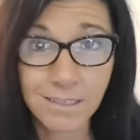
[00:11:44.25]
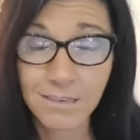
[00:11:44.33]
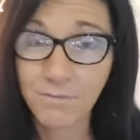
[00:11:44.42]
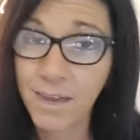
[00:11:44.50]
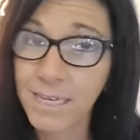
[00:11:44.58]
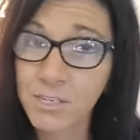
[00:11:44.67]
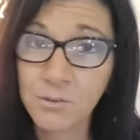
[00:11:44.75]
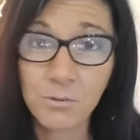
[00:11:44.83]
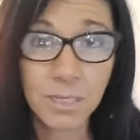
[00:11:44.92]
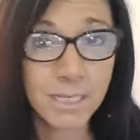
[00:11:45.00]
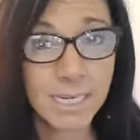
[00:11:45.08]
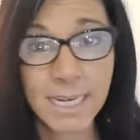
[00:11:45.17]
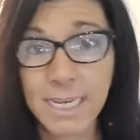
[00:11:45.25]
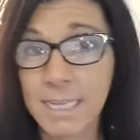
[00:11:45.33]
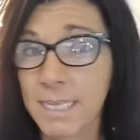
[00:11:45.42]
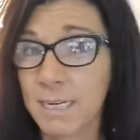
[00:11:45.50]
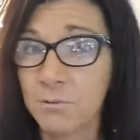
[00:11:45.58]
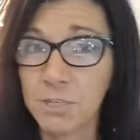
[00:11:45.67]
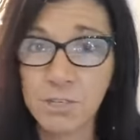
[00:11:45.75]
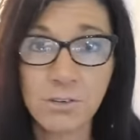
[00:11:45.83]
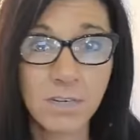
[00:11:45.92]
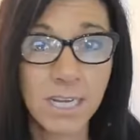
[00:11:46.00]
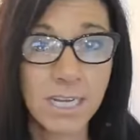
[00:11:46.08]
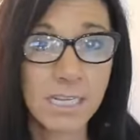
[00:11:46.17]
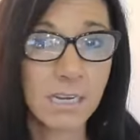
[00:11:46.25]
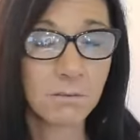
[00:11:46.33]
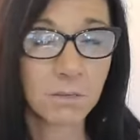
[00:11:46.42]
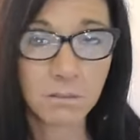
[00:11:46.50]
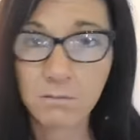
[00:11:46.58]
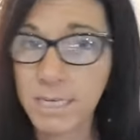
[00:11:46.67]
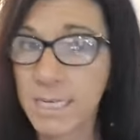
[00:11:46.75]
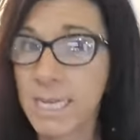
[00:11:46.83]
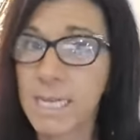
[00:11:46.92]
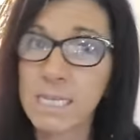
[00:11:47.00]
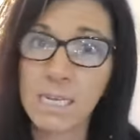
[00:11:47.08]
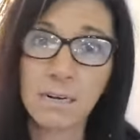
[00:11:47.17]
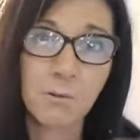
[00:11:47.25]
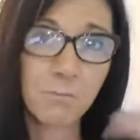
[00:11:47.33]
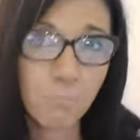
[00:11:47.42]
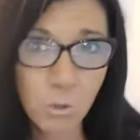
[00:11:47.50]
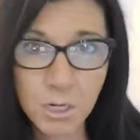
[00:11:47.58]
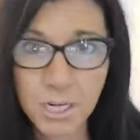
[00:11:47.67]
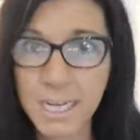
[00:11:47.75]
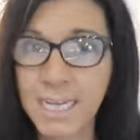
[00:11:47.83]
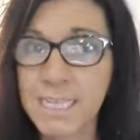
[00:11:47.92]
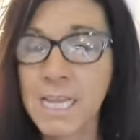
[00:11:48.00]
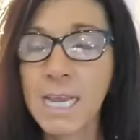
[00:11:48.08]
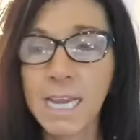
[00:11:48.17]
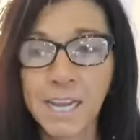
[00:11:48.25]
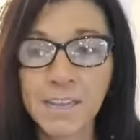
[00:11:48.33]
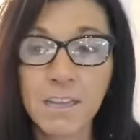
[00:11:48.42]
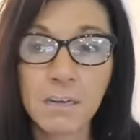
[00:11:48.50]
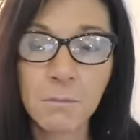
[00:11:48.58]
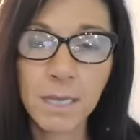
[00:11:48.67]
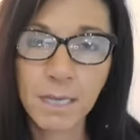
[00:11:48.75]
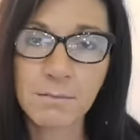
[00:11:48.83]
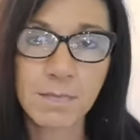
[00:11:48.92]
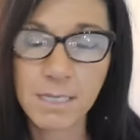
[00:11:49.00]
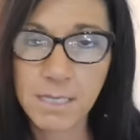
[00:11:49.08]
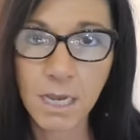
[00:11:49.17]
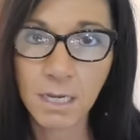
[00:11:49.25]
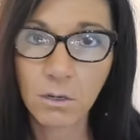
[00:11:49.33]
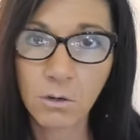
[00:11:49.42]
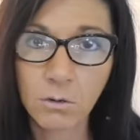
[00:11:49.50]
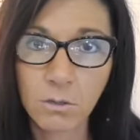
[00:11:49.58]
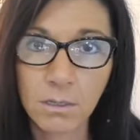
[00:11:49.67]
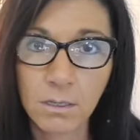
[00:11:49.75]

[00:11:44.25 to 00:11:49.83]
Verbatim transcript: Because if I do one day, then I want two days, and I want three days, and I want four days, and then it becomes a cycle.